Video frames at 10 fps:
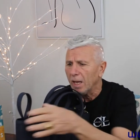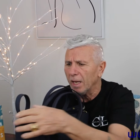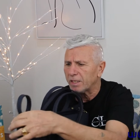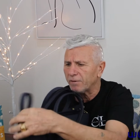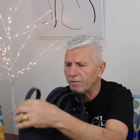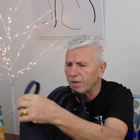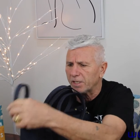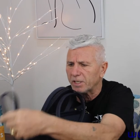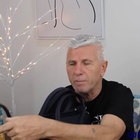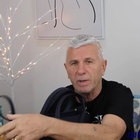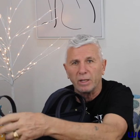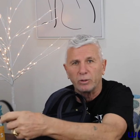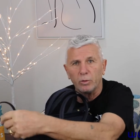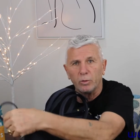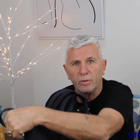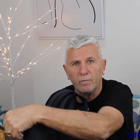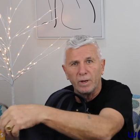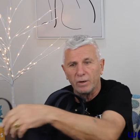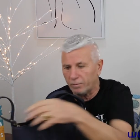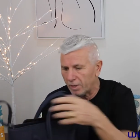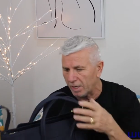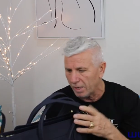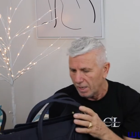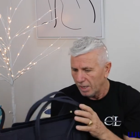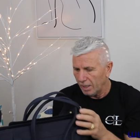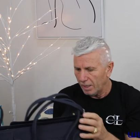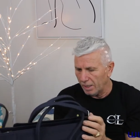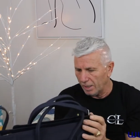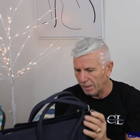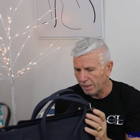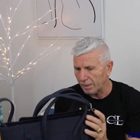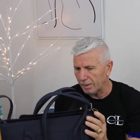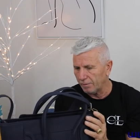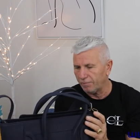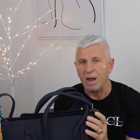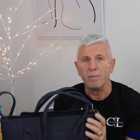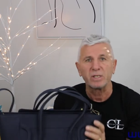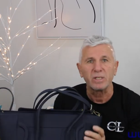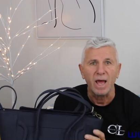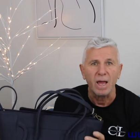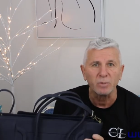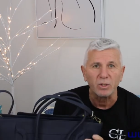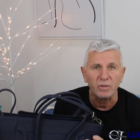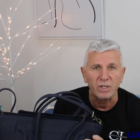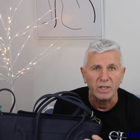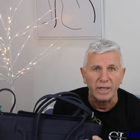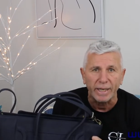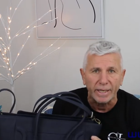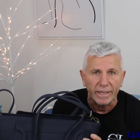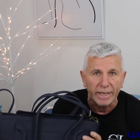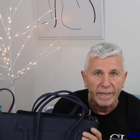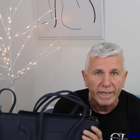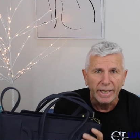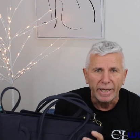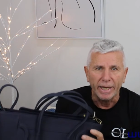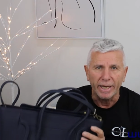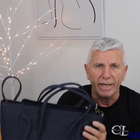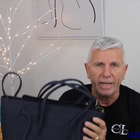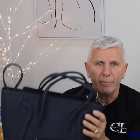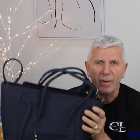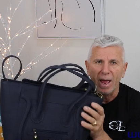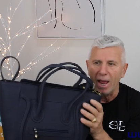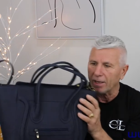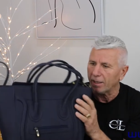It's very similar to one of the uh, famous names of Celine uh, bag.